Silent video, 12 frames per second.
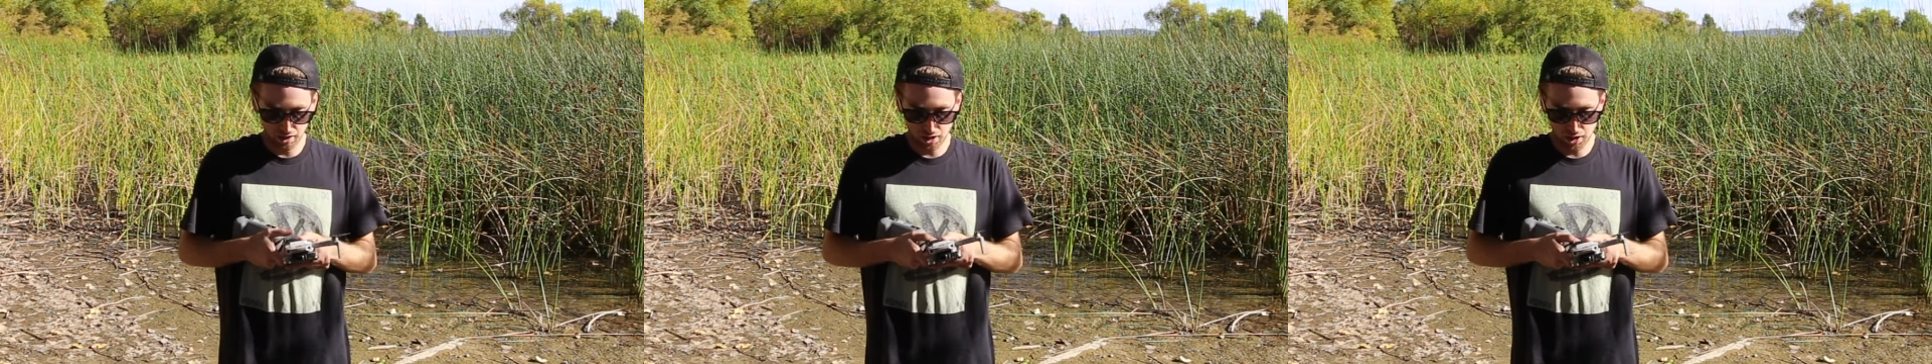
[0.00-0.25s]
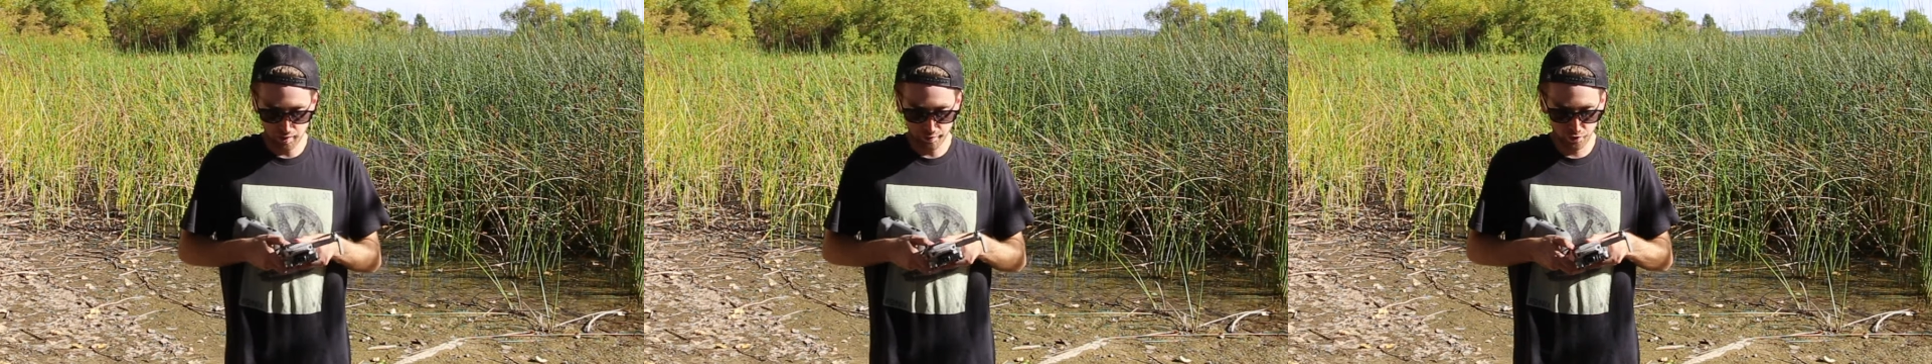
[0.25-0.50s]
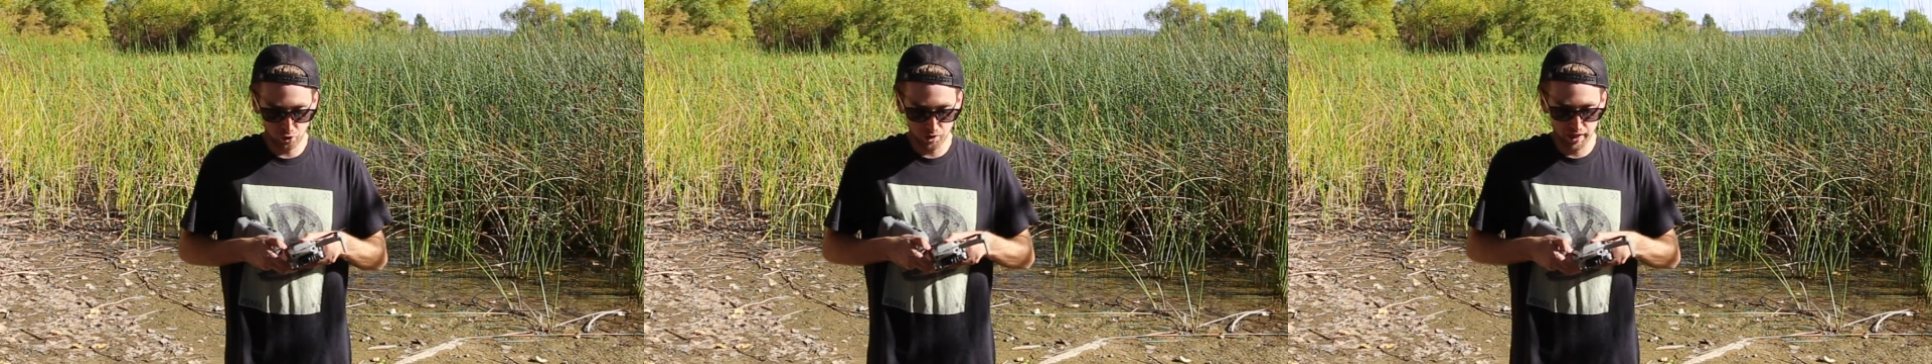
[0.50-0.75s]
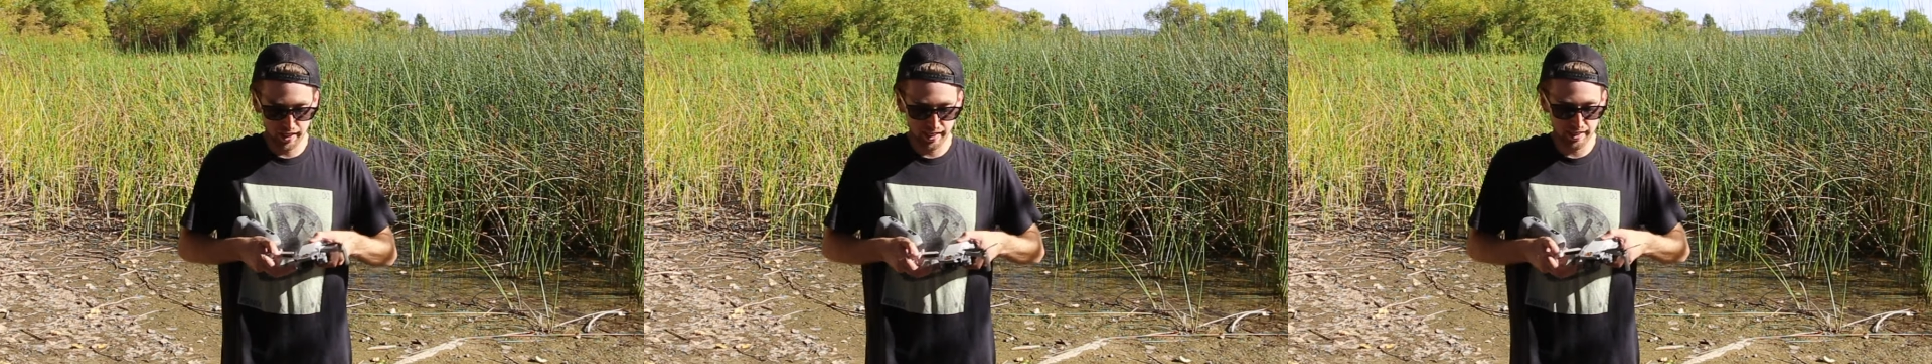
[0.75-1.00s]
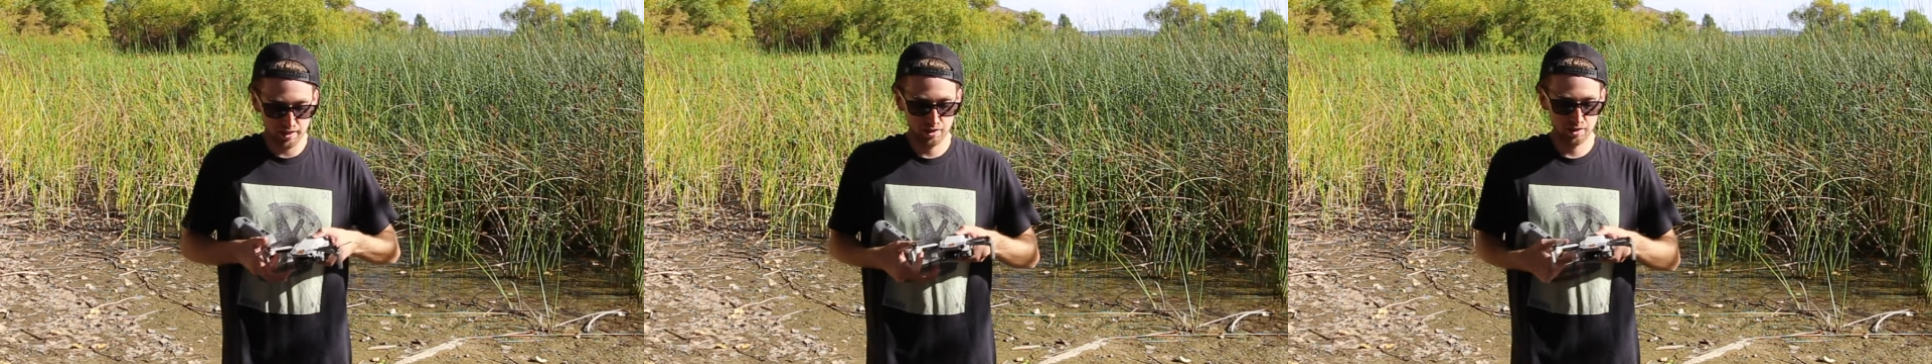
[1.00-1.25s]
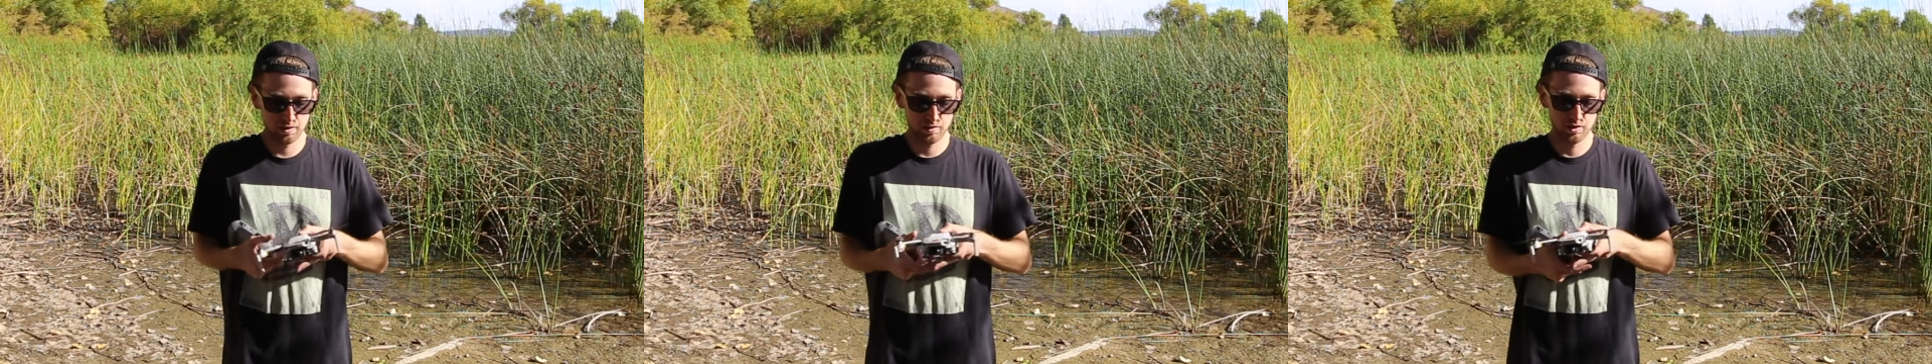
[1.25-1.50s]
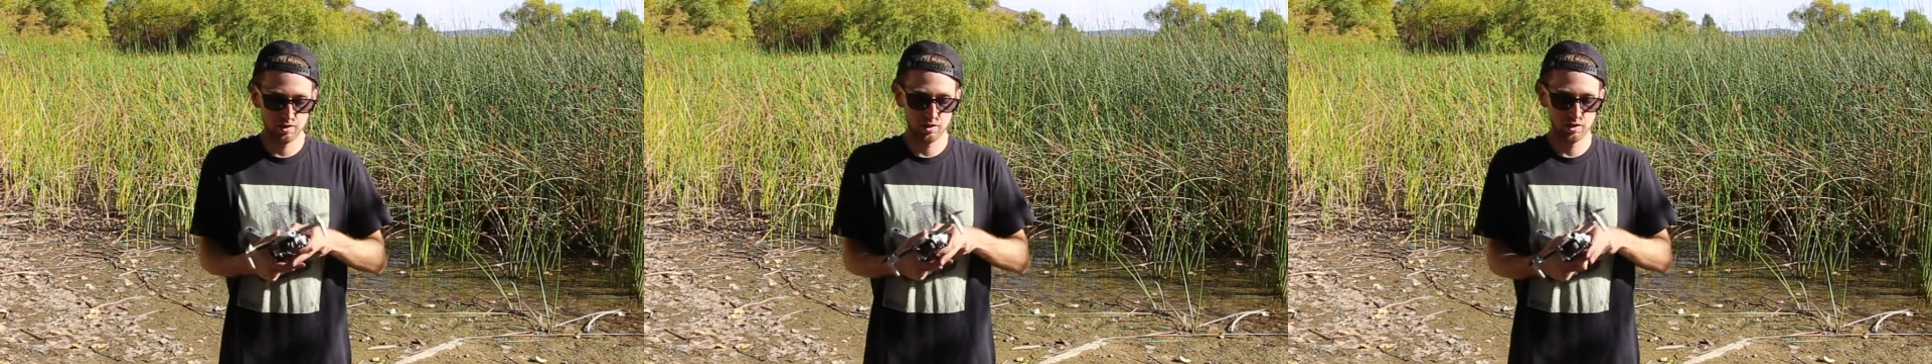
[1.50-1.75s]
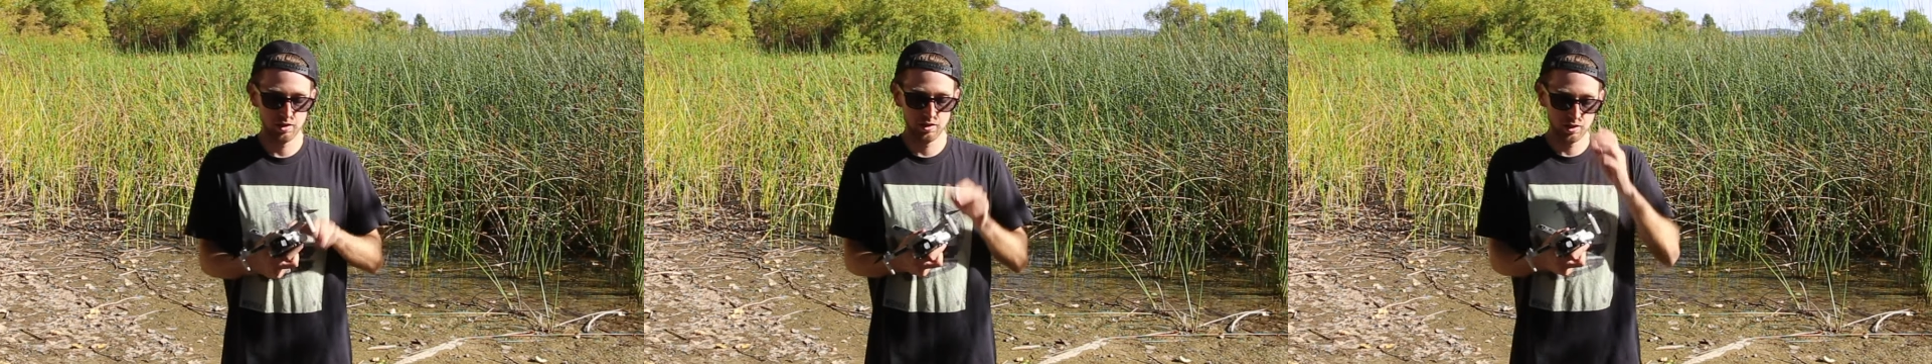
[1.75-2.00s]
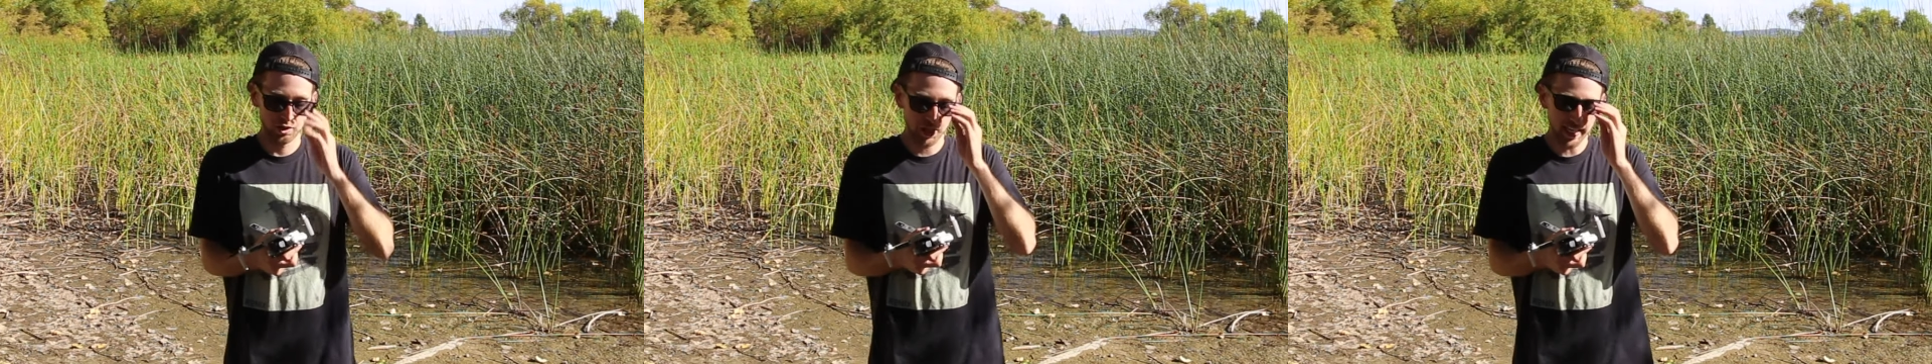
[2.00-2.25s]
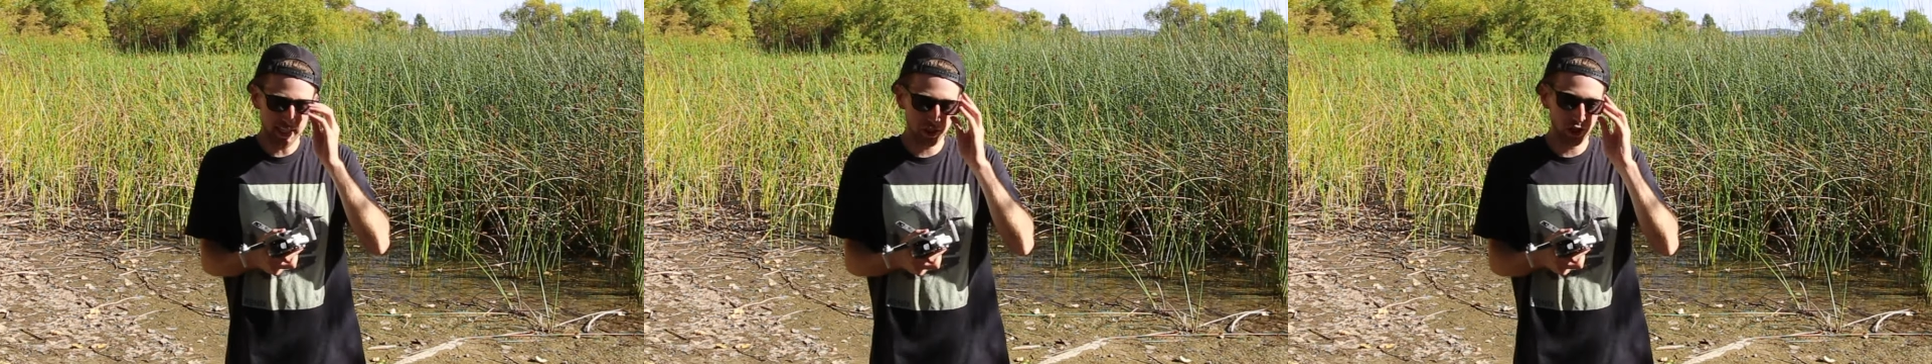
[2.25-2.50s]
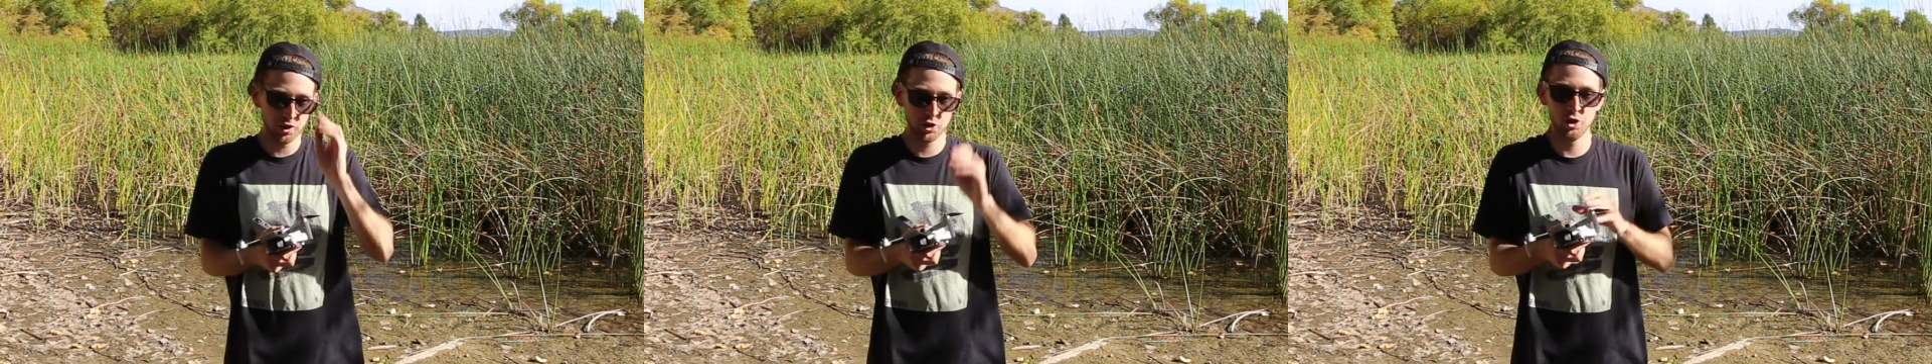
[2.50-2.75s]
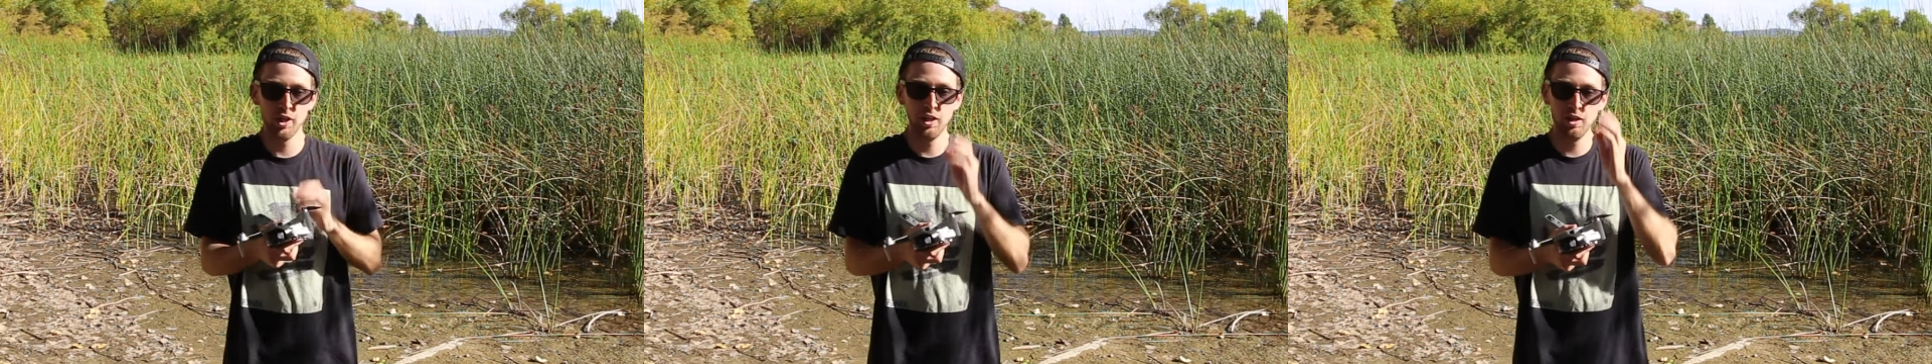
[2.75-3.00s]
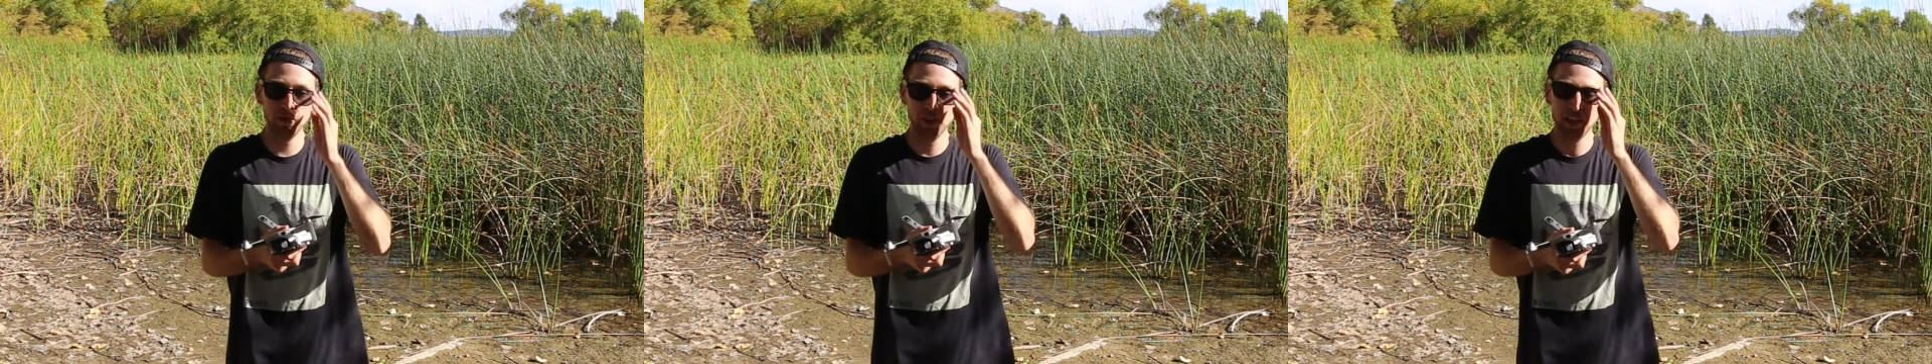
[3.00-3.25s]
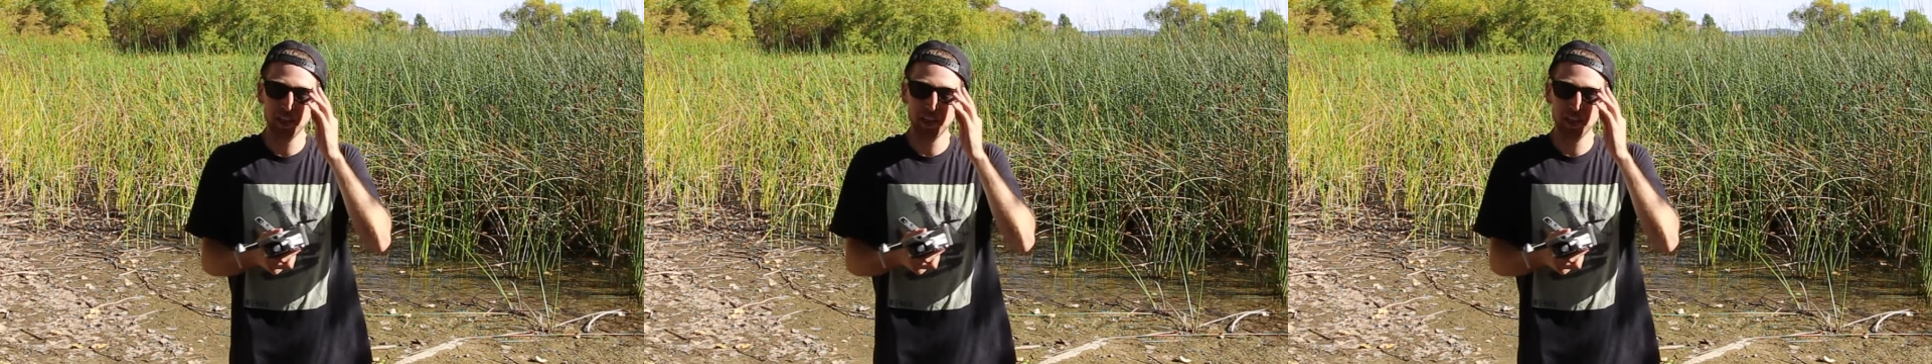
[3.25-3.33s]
unfold this. You guys know the drill.